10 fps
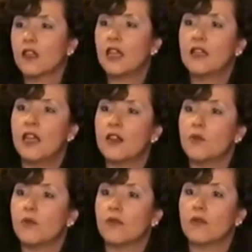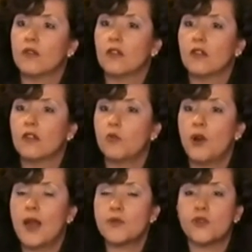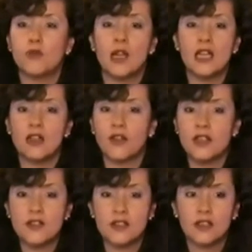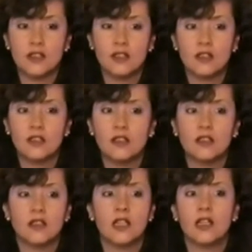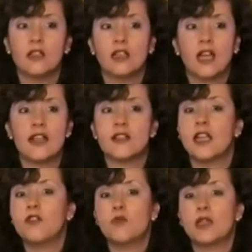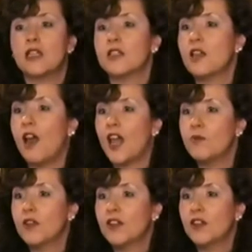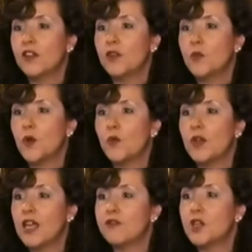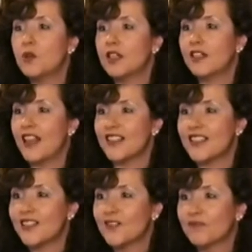And yet, perhaps for many of us, there has never been a time when we have known it less.